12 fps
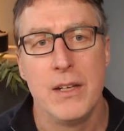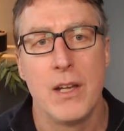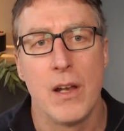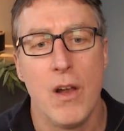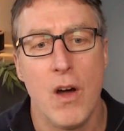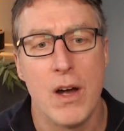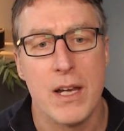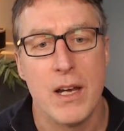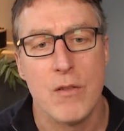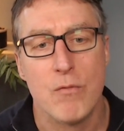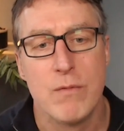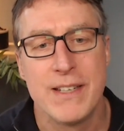Deloitte
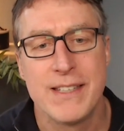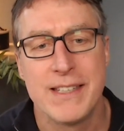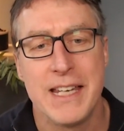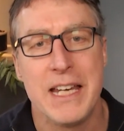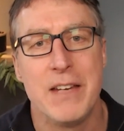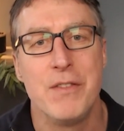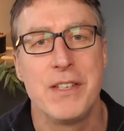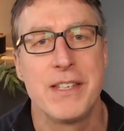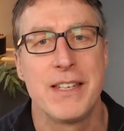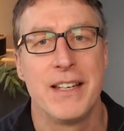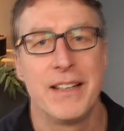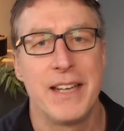
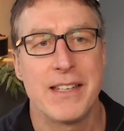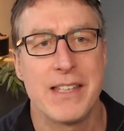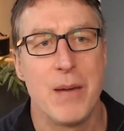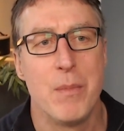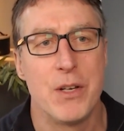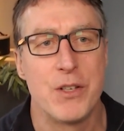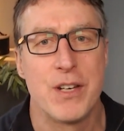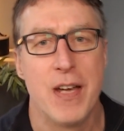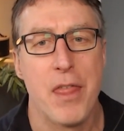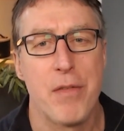receives, guess how much?